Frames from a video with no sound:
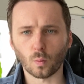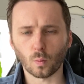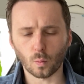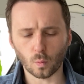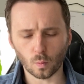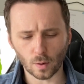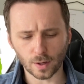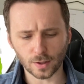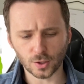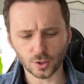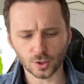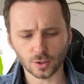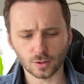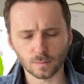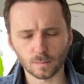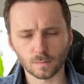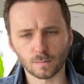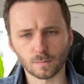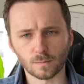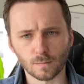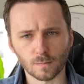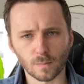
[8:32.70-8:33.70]
we
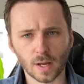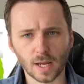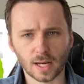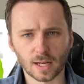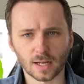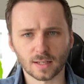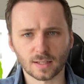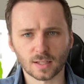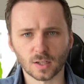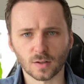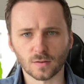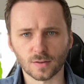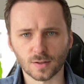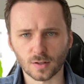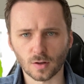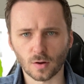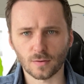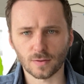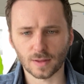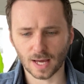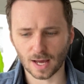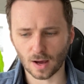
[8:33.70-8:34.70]
should make ourselves
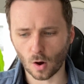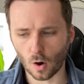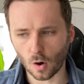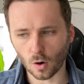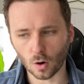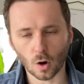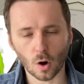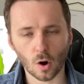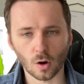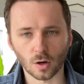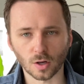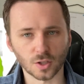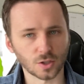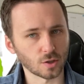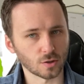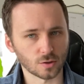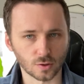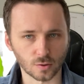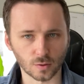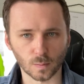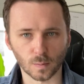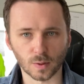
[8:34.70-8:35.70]
note that Hong Kong is
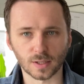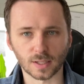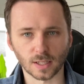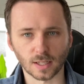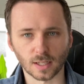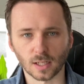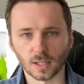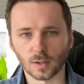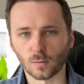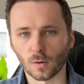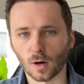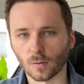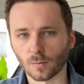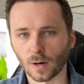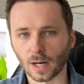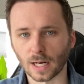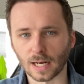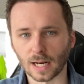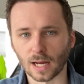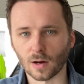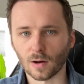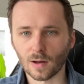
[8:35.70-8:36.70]
not doing particularly well
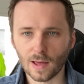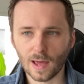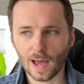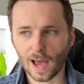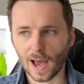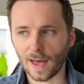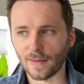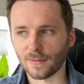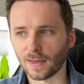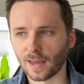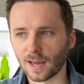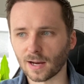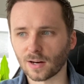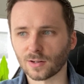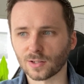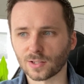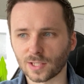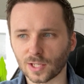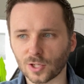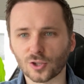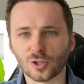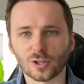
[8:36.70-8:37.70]
right now, and they are
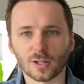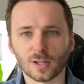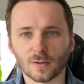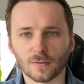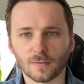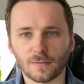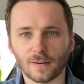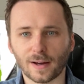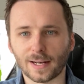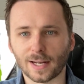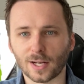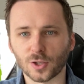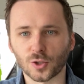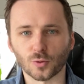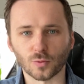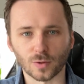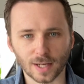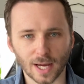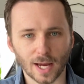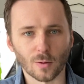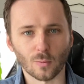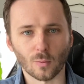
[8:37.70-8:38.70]
essentially the financial
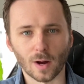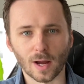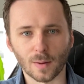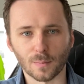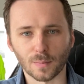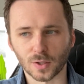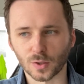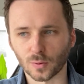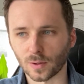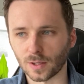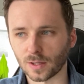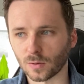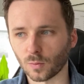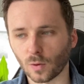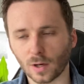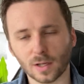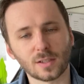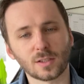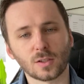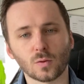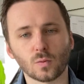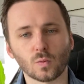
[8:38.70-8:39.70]
gateway between the
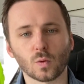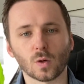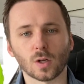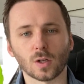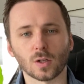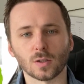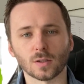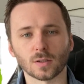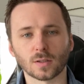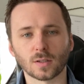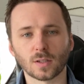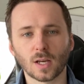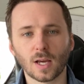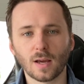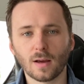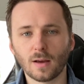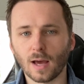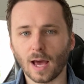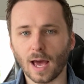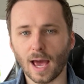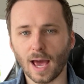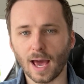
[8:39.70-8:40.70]
Western worlds
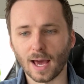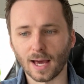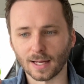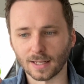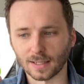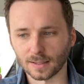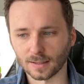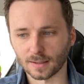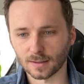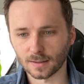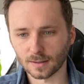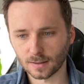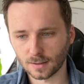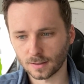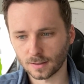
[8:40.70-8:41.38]
and